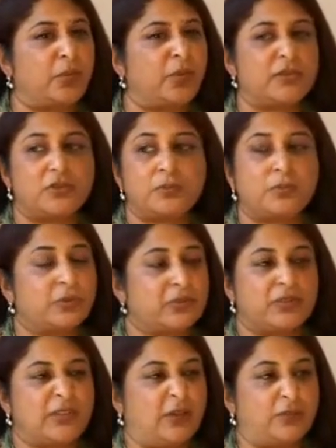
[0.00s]
But we just
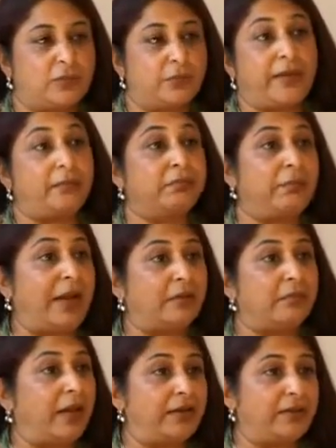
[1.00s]
put it down to
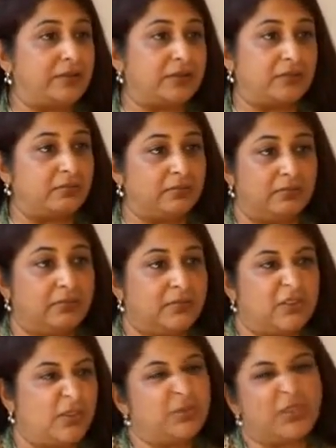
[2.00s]
bad manners, and
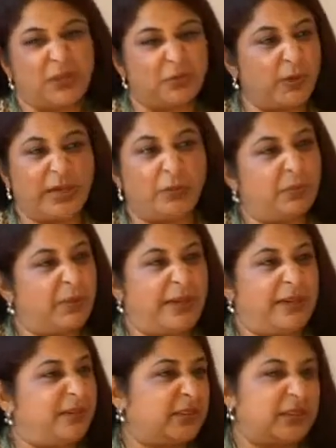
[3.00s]
sometimes we
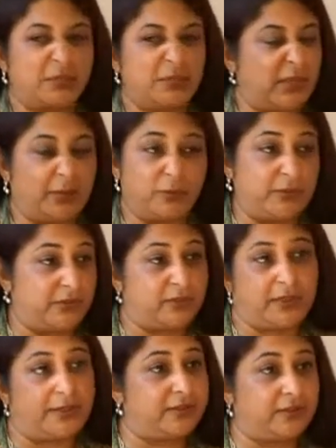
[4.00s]
complained and sometimes we
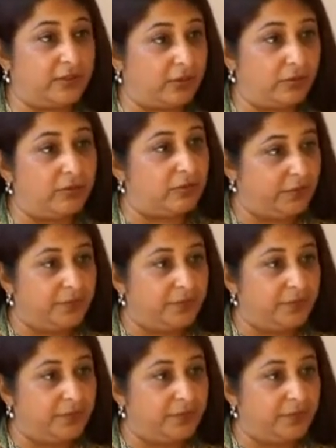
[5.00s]
just let it go.